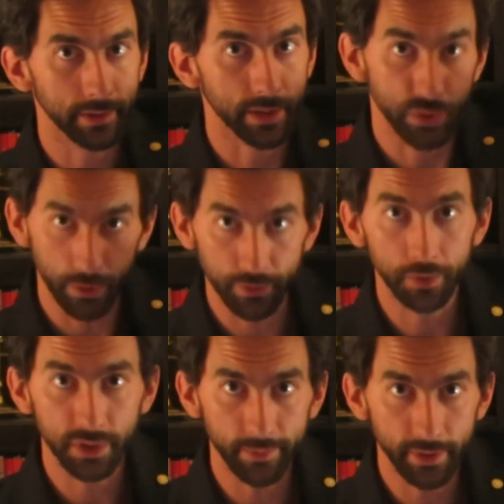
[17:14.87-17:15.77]
And so if
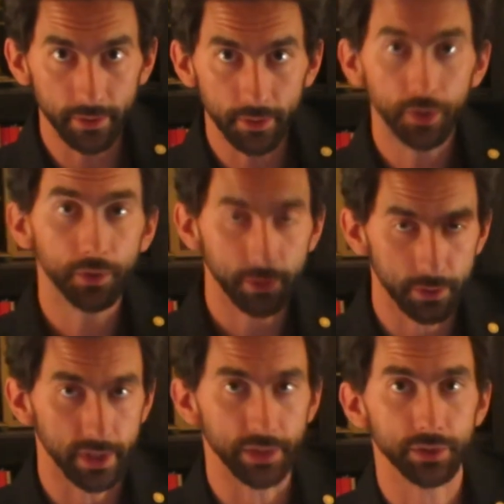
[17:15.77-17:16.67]
you're in the middle,
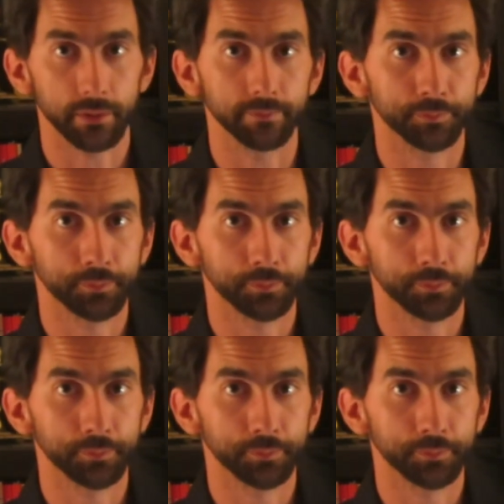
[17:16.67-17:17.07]
you're against him.